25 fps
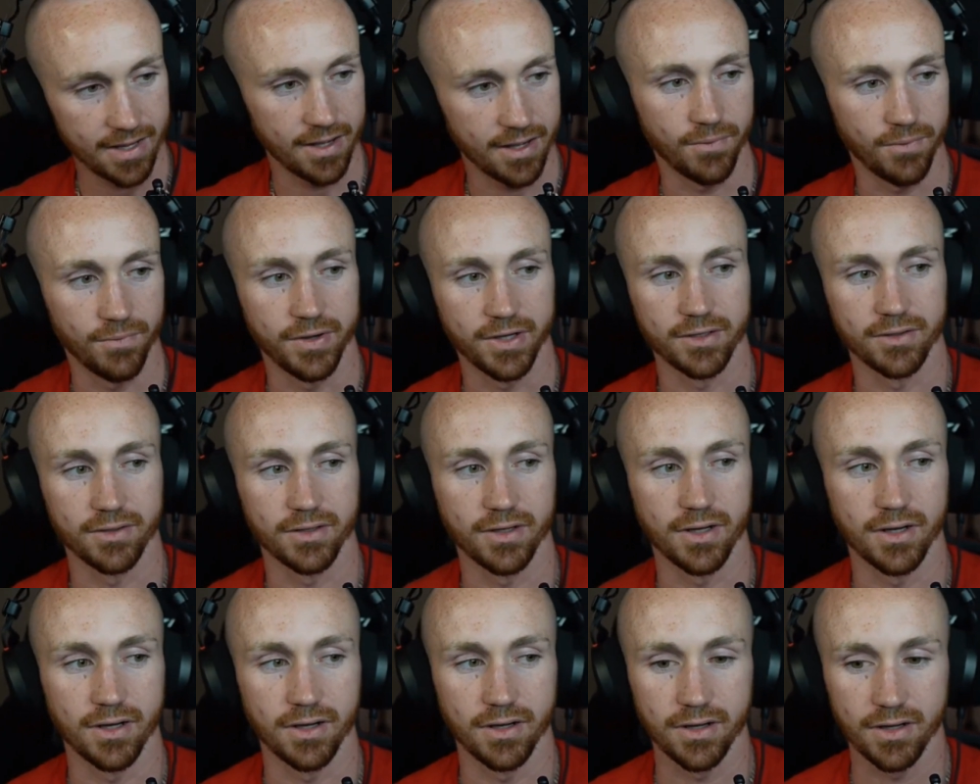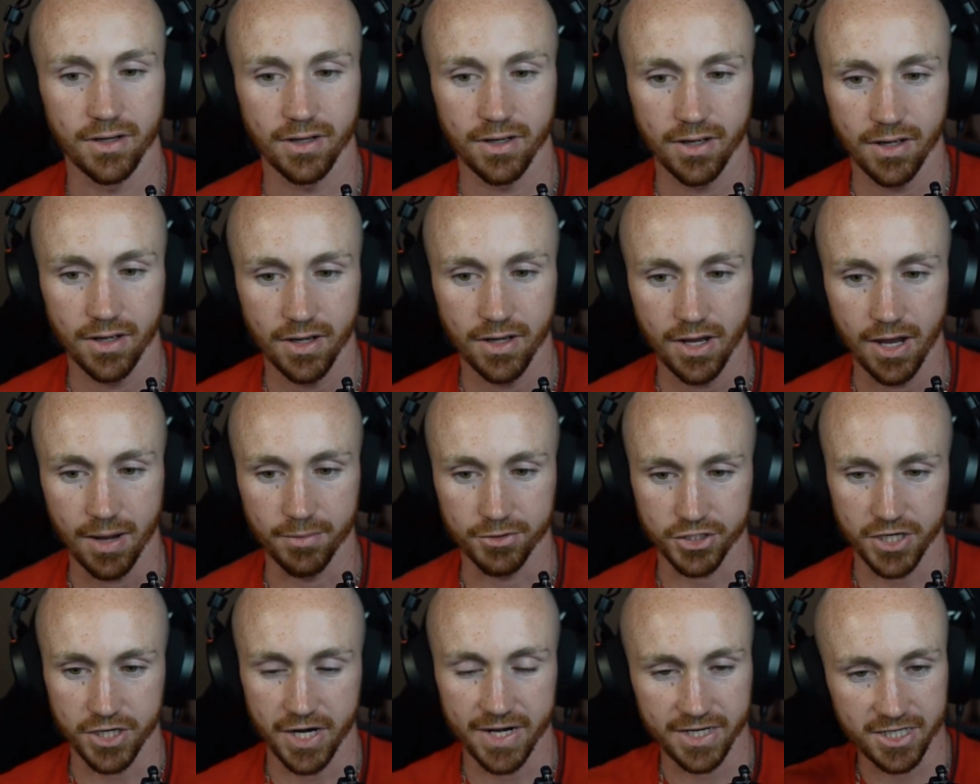I'm gonna
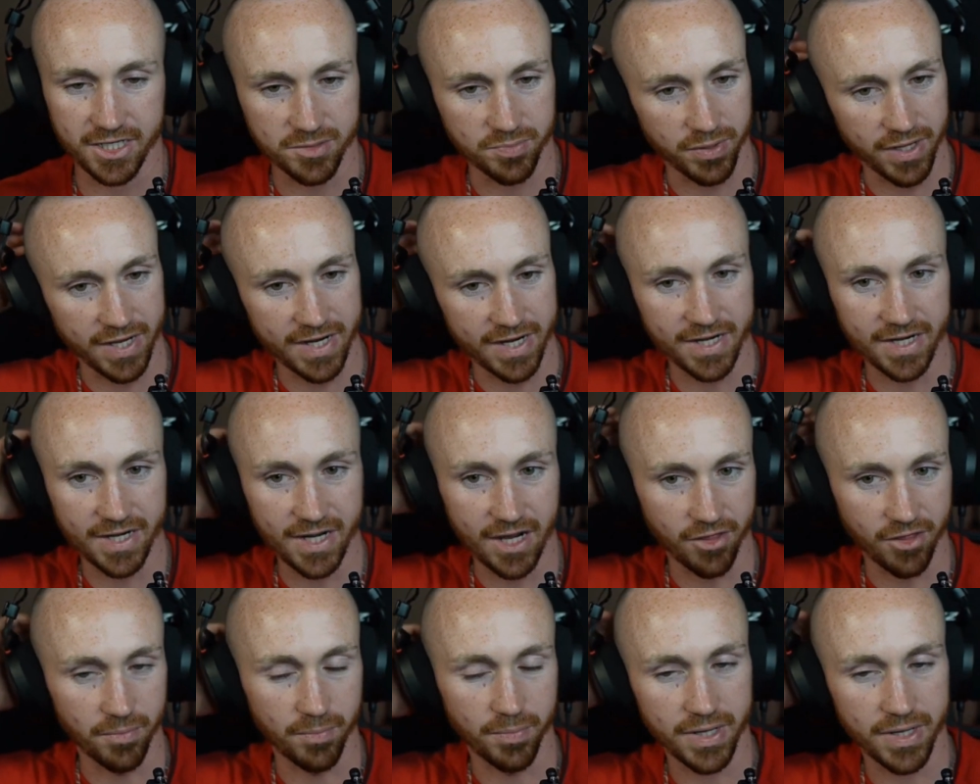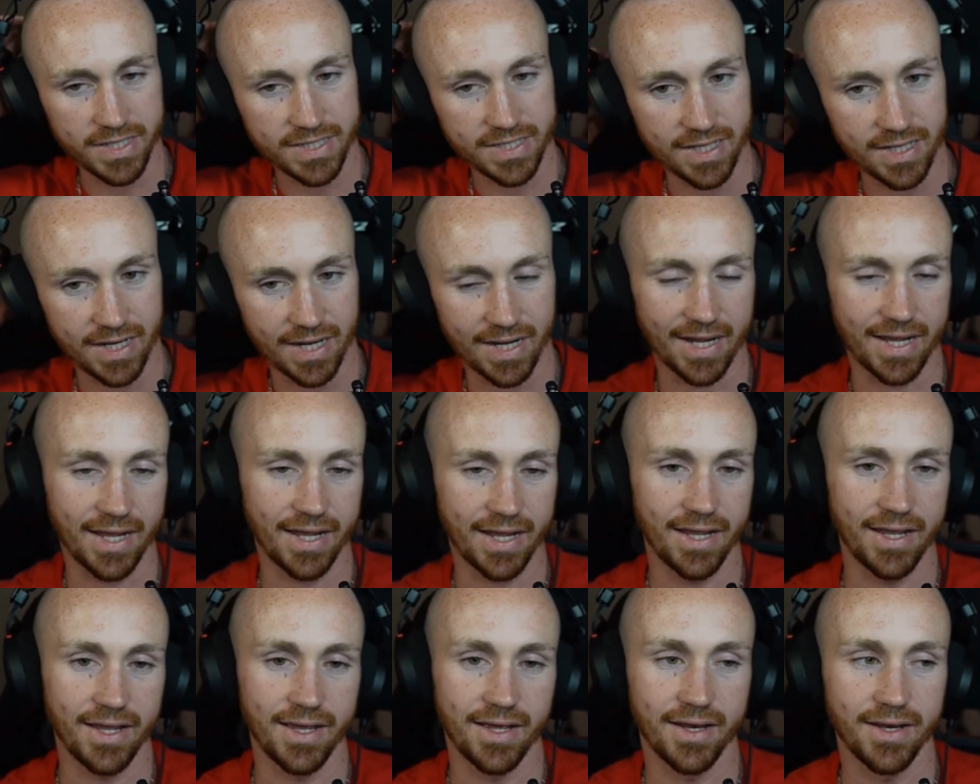try to explain to y'all the best that I
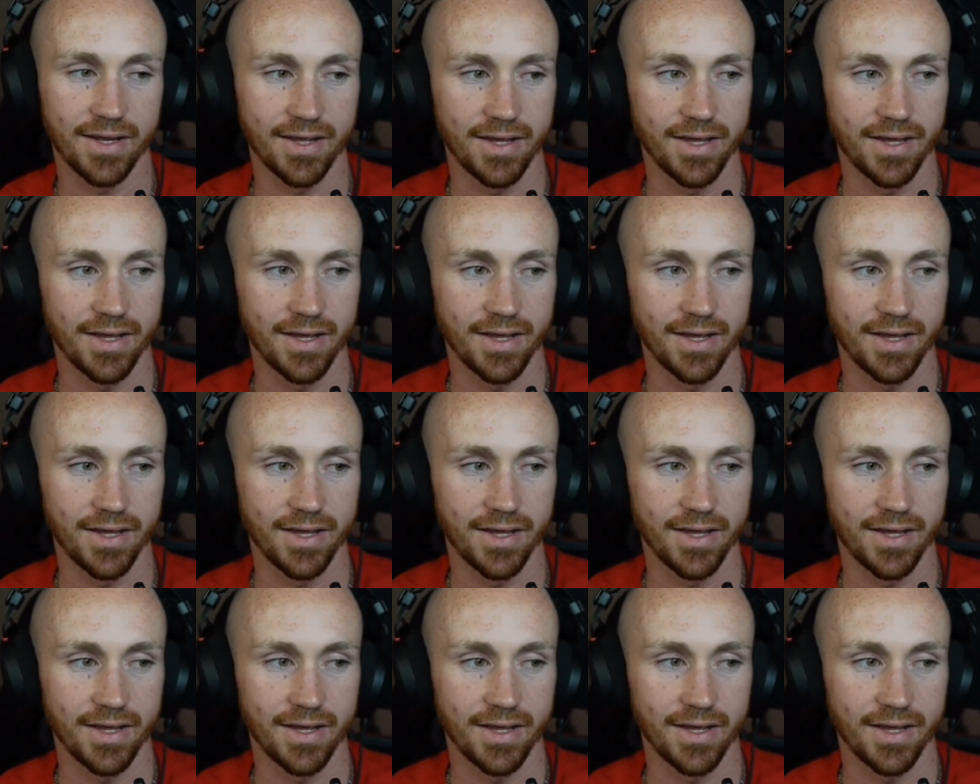can